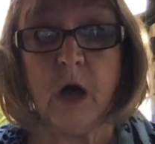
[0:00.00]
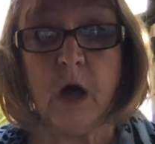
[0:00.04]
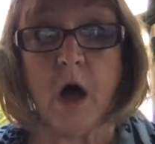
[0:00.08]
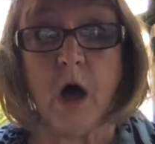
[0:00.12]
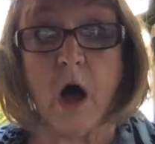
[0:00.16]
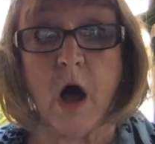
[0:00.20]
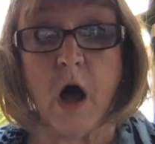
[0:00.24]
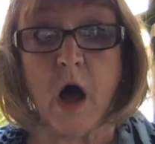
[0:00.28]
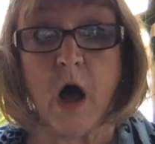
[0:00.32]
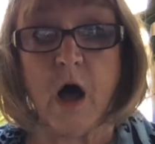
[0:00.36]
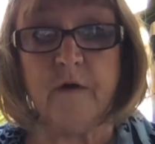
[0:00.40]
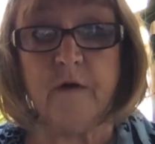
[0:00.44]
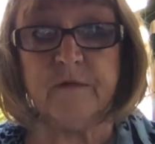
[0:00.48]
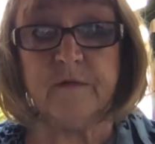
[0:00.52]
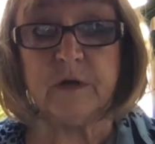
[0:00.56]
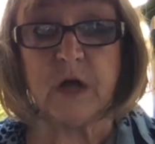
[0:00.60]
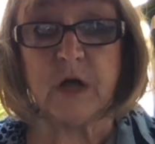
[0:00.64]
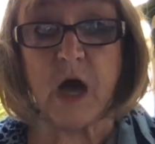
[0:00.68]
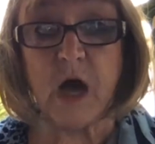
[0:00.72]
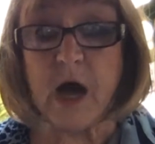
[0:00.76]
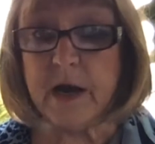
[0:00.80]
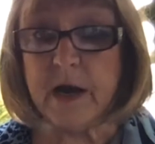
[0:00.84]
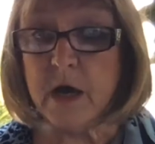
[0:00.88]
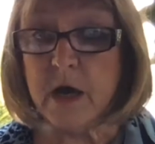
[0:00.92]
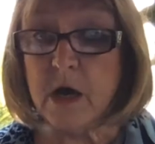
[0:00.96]

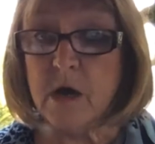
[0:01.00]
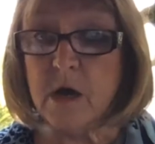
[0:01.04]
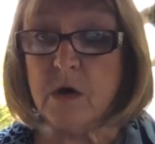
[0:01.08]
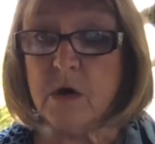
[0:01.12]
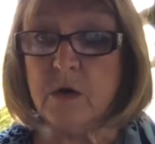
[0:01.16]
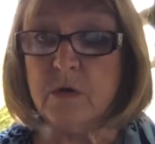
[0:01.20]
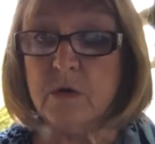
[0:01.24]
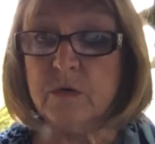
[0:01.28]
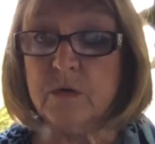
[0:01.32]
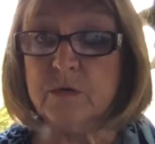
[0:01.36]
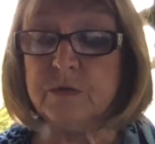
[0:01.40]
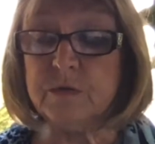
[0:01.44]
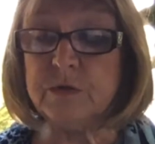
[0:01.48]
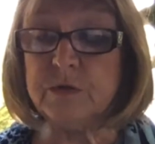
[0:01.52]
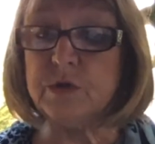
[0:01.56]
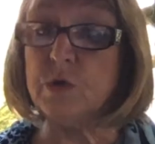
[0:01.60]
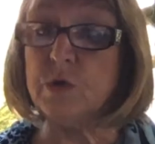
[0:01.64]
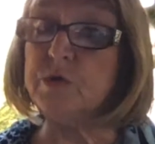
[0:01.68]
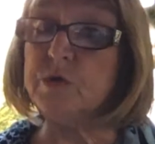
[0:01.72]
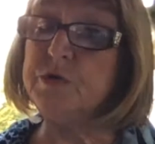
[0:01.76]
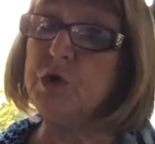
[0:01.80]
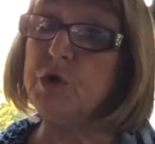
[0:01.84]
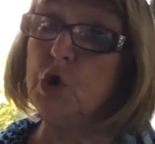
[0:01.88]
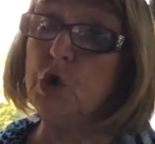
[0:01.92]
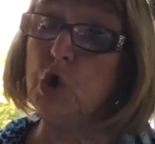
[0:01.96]
Avocados.
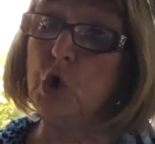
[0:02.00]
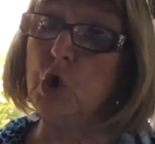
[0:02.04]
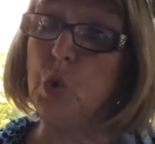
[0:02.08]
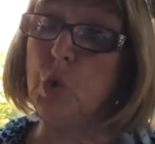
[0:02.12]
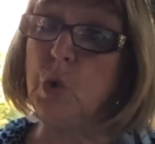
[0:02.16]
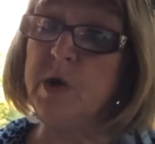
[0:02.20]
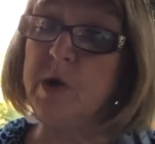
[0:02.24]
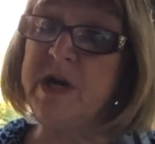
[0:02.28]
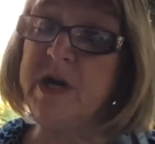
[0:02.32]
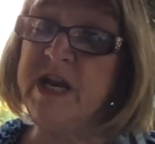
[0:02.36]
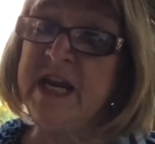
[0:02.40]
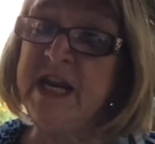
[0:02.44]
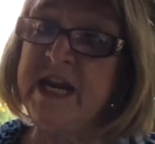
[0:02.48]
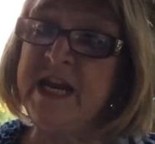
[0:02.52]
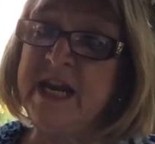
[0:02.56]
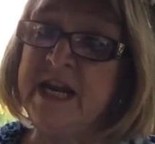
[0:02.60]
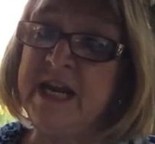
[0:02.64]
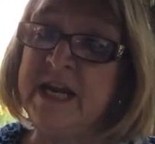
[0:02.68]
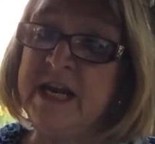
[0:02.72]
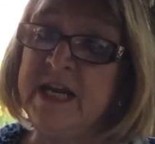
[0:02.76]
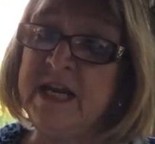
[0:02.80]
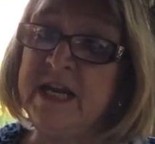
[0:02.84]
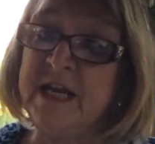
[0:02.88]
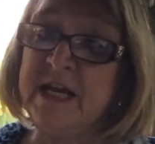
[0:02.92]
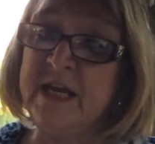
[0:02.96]
Those are
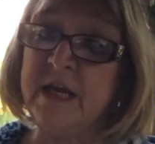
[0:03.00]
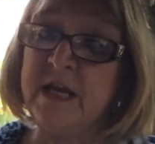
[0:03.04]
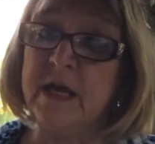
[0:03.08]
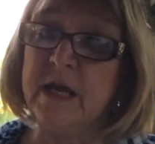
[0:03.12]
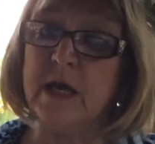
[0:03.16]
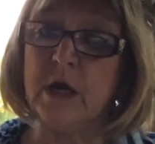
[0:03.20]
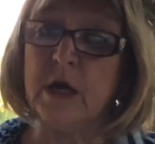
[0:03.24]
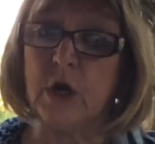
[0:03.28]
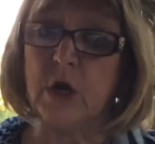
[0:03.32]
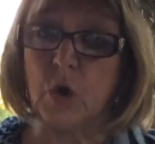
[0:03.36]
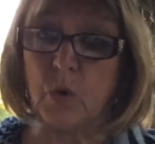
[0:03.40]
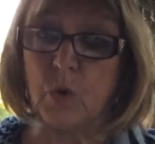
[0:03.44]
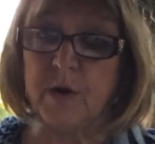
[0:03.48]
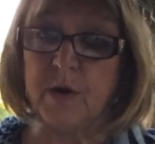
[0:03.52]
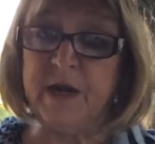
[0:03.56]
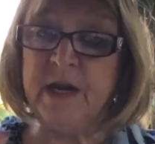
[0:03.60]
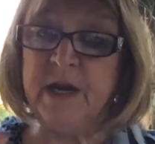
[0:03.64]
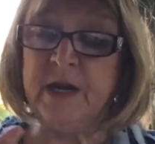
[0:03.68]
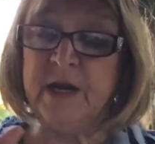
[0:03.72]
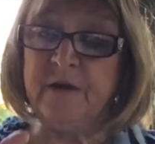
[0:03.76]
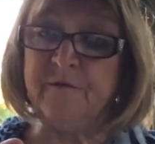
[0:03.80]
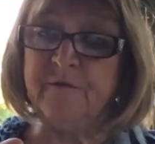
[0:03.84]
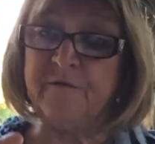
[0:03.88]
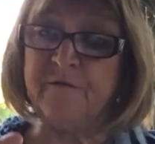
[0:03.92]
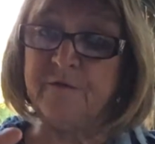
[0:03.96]
green
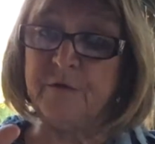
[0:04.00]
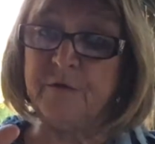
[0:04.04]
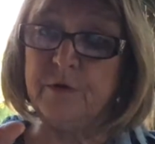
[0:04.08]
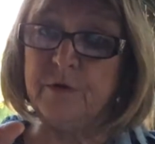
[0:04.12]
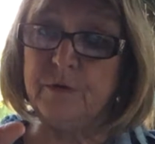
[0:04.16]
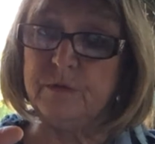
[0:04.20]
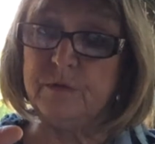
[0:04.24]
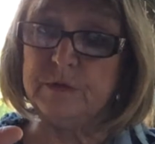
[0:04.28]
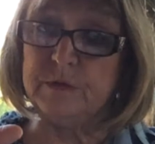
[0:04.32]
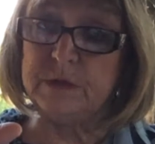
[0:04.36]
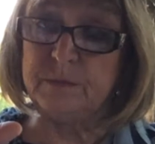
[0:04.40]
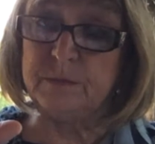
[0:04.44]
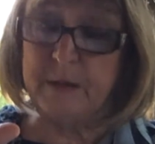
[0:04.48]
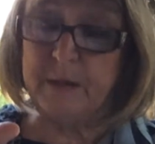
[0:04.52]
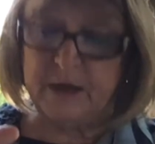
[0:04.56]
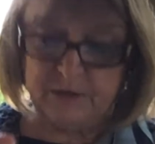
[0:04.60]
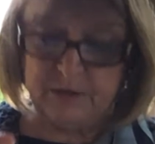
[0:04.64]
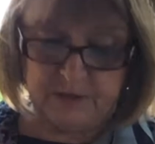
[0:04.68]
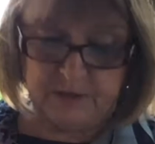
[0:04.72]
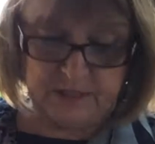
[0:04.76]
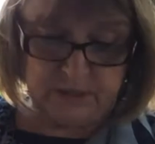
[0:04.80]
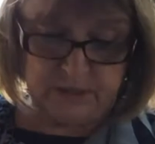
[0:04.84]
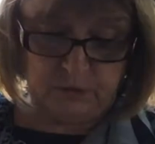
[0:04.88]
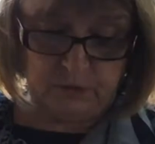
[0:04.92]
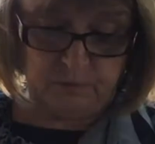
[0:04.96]
green fruit about
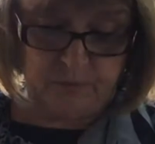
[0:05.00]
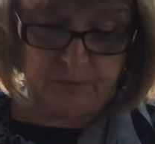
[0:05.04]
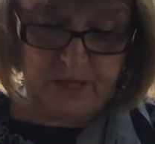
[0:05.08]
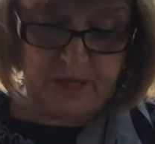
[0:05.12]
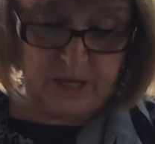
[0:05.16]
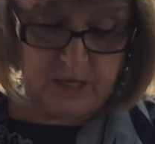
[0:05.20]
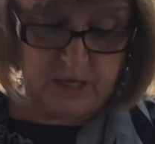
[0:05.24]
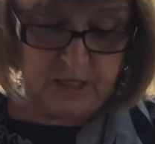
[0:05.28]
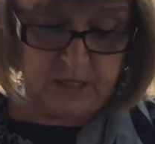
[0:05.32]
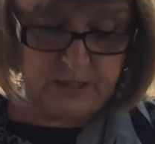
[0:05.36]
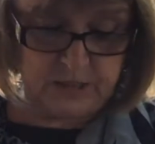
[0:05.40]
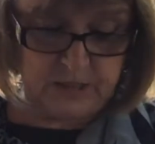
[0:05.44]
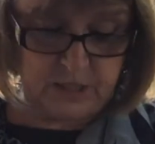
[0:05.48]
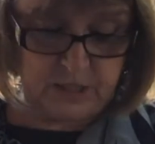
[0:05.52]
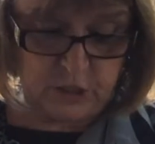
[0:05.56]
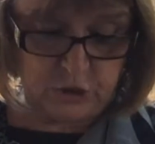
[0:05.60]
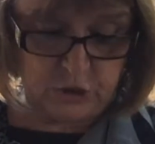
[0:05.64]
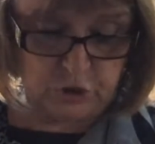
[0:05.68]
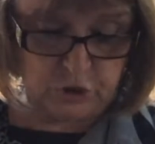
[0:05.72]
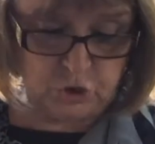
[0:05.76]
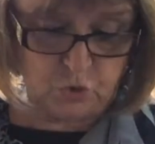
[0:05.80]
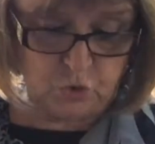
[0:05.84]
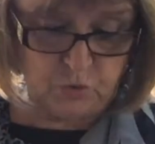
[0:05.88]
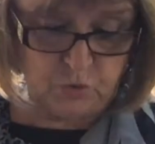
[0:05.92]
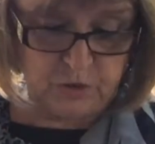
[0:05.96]
this big. They're
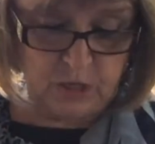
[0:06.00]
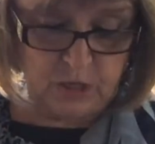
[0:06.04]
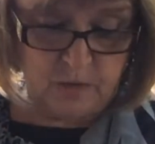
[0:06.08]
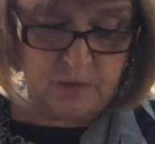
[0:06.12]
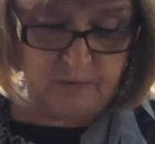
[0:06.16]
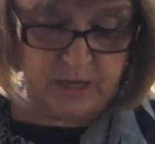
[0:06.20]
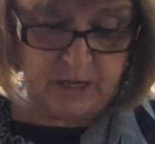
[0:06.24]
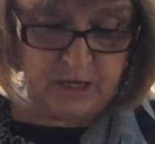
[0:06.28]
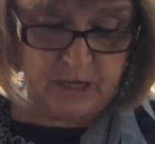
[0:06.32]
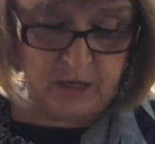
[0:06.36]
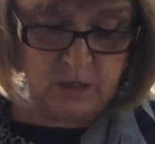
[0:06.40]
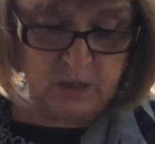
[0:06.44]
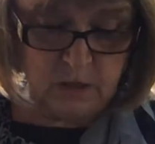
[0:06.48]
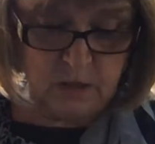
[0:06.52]
so yummy.